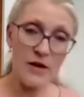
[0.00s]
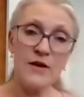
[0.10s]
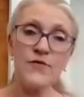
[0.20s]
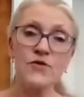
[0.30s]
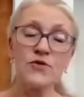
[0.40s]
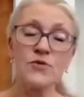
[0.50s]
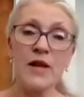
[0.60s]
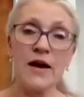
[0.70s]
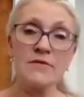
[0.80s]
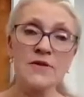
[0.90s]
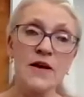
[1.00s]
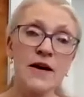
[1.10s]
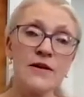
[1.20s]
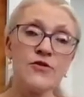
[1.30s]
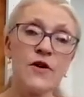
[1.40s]
If you do it
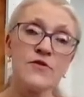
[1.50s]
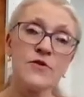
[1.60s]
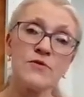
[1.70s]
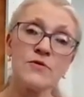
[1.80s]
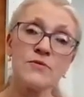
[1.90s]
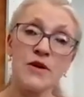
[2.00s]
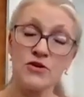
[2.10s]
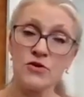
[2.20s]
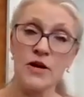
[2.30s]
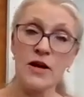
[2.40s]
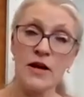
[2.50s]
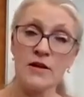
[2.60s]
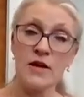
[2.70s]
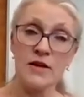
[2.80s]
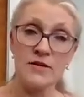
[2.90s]
outside, you have to make sure
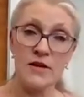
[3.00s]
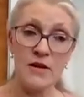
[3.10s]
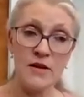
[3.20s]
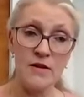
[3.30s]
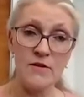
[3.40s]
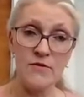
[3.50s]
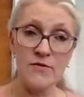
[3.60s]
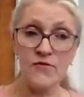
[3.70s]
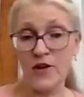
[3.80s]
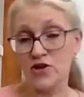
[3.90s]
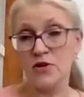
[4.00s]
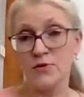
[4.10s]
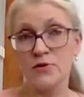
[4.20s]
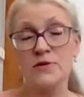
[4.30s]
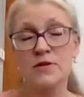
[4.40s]
that it's in
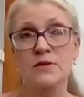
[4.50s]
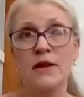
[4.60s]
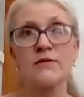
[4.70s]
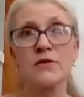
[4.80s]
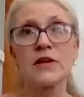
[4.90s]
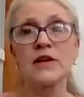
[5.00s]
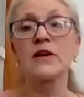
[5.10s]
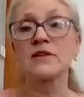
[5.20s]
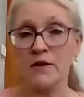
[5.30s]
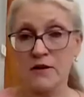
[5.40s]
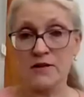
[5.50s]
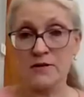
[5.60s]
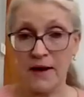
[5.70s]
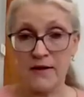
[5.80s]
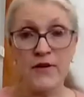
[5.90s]
vegetables that need a sunny spot,